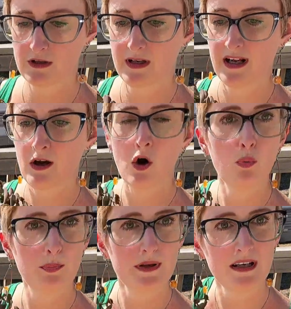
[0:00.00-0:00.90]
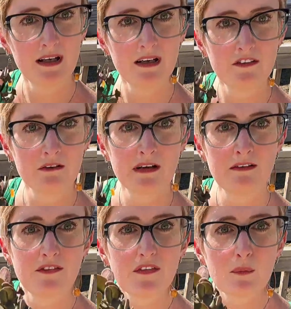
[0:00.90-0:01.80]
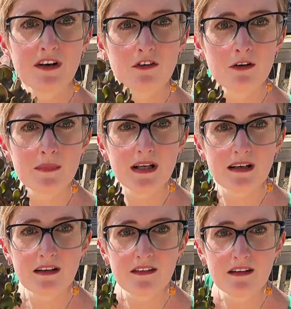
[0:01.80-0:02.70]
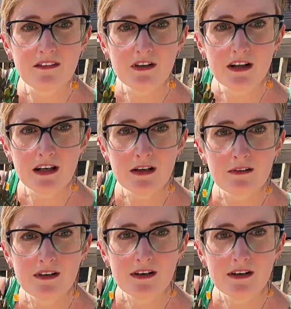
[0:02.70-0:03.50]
And I hope it survives the winter because it's really cute.